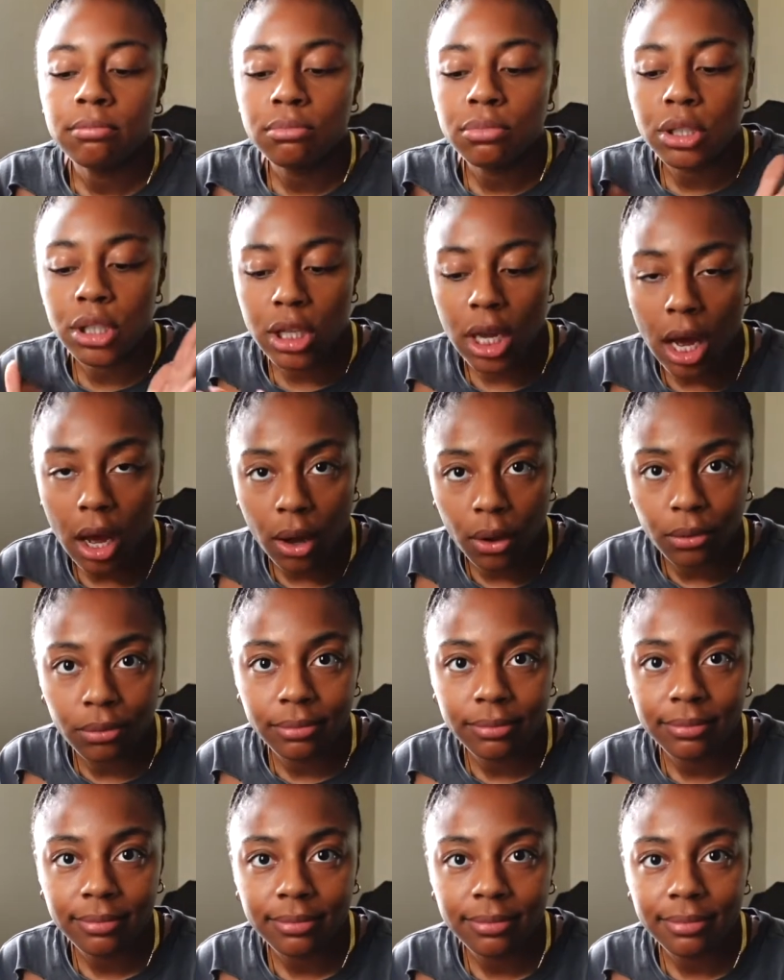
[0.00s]
So
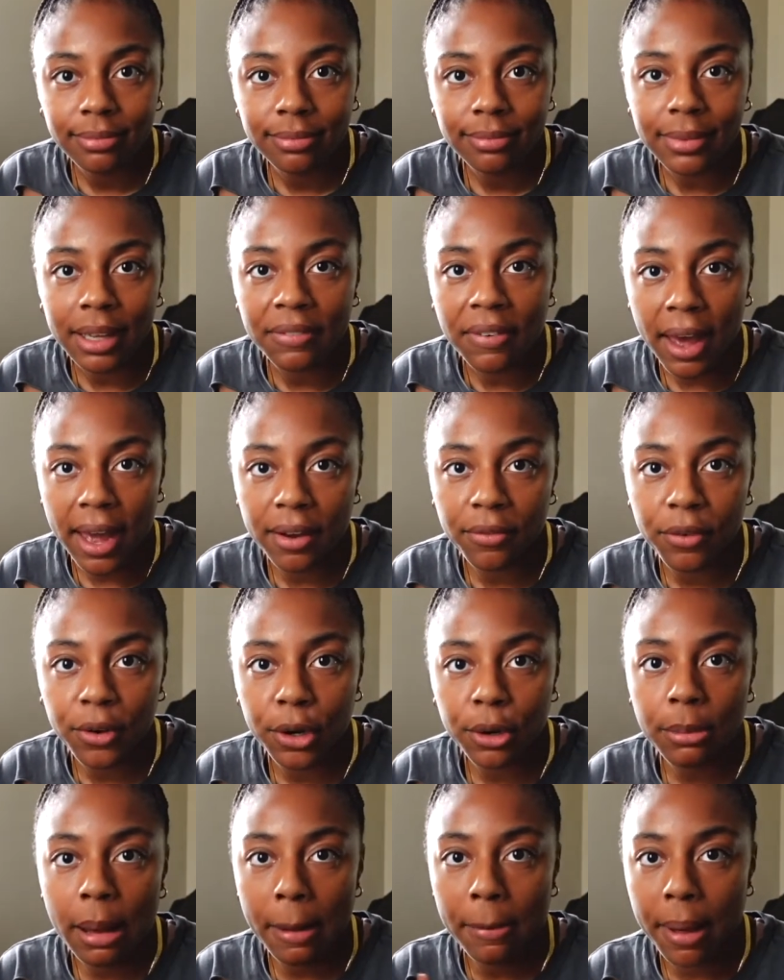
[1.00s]
if I have
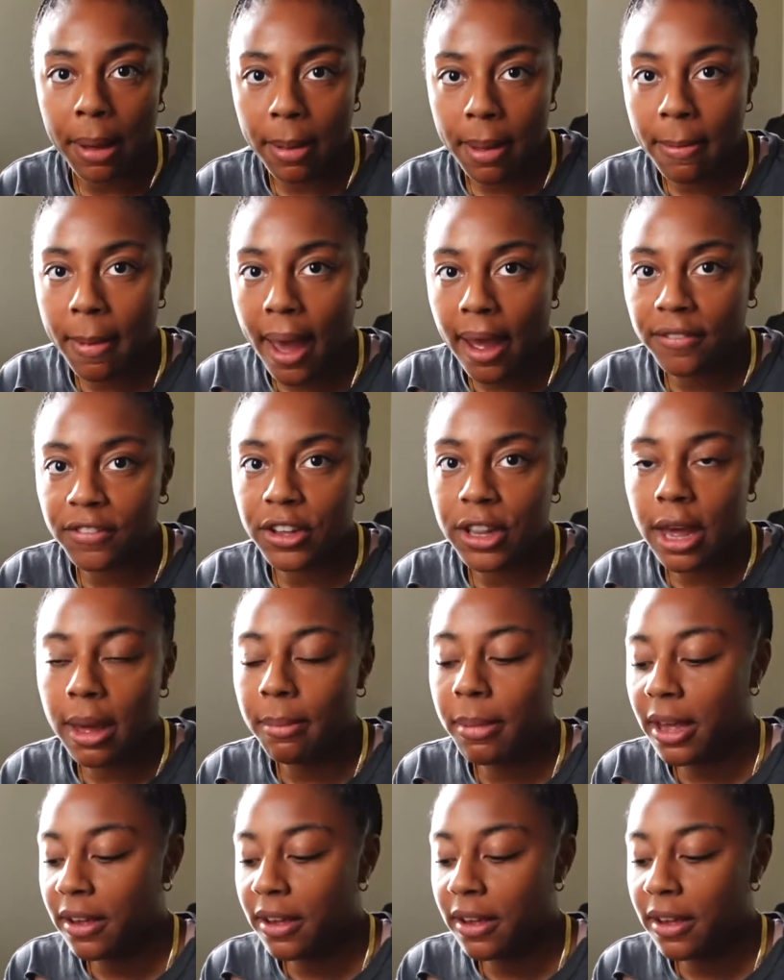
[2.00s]
room, I'm coming back for them.